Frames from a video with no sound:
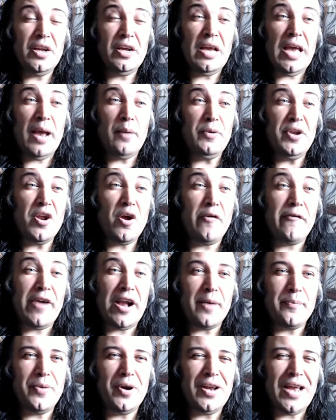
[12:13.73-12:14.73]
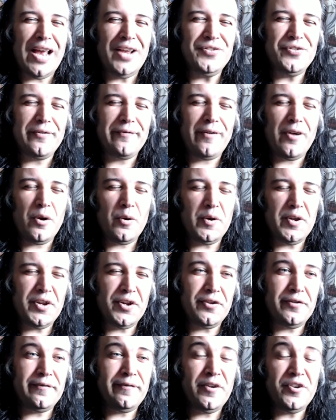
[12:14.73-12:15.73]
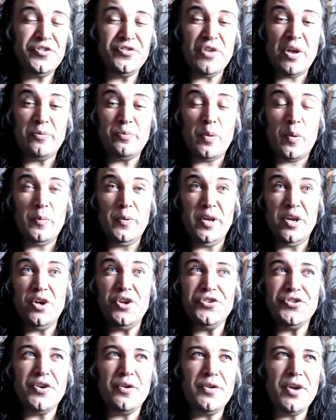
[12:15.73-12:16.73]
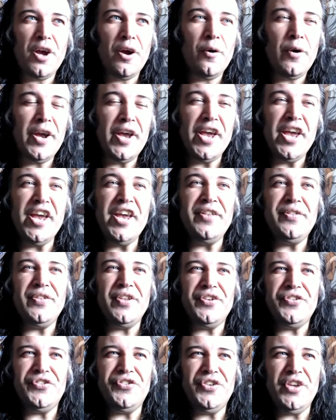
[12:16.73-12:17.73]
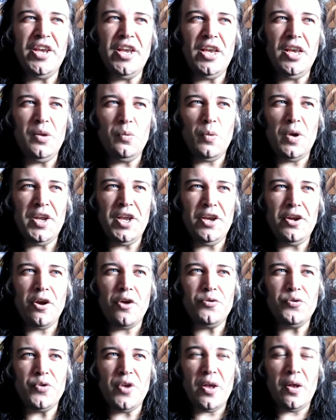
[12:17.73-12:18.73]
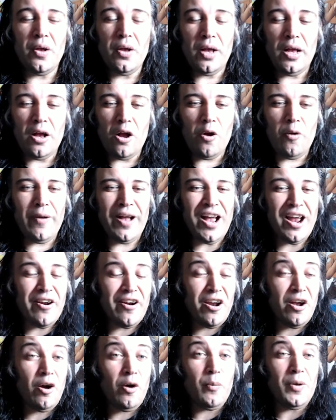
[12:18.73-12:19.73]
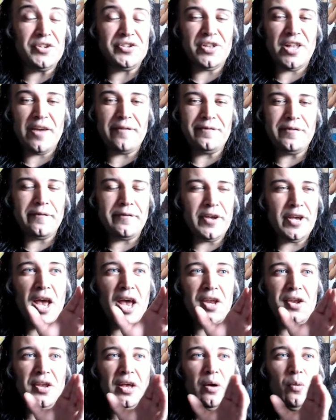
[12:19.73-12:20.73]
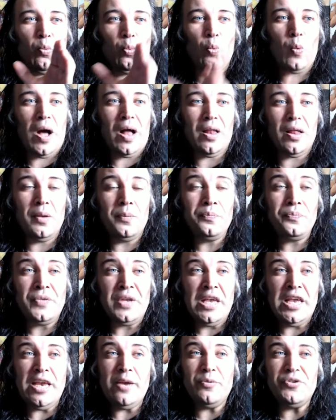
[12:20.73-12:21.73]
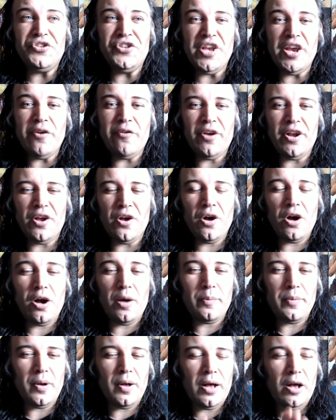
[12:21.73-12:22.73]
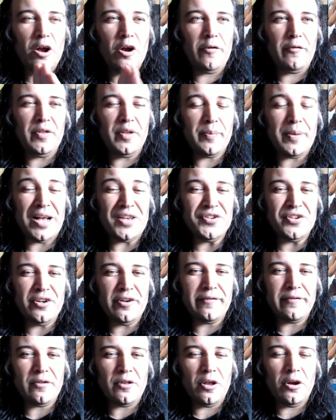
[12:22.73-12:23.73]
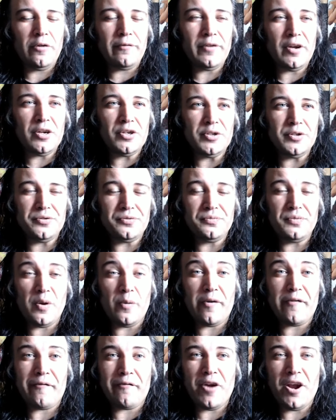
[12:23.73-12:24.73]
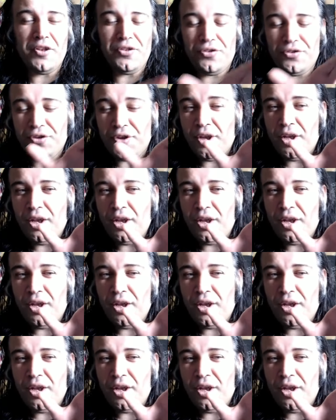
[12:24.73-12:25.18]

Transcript: And we know Vegapunk ends up following in his footsteps. But we also know in this scene when he goes to Ohara or what's left of it, and while he was tearing up over the passing of Clover because they were friends,